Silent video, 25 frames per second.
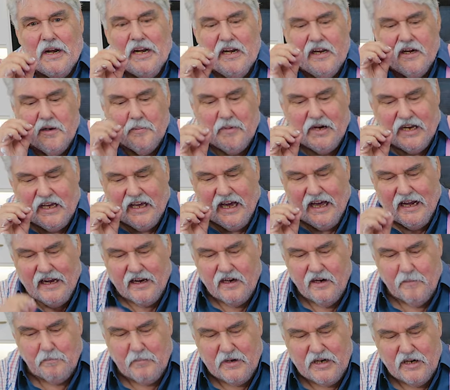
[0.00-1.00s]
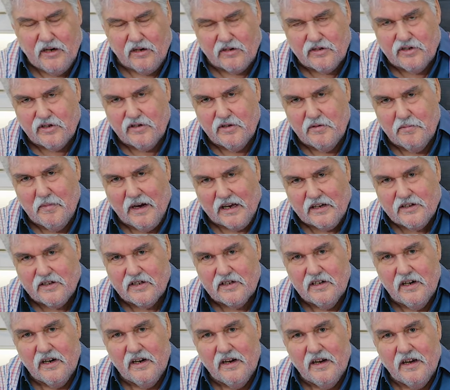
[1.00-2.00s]
a little bit of colour, but not too
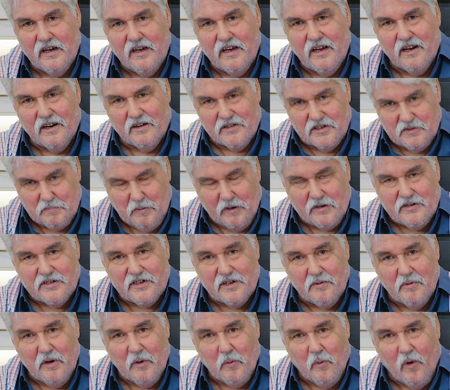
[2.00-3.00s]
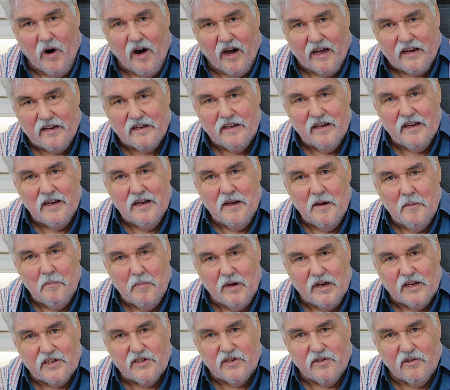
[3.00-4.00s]
much. You know, it's supposed to be white,
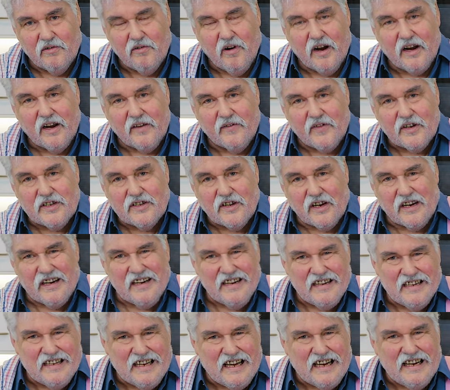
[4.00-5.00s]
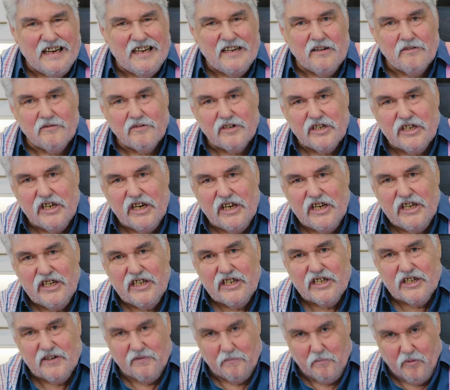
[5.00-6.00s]
but it's all right if it's got a, a little
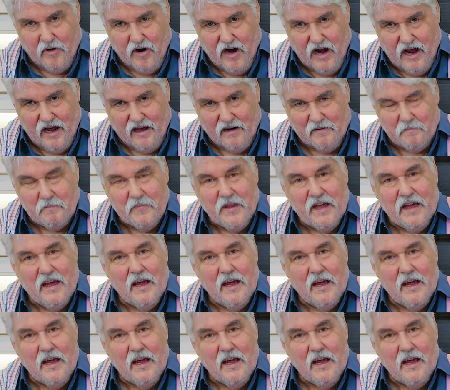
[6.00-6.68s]
tinge of brown.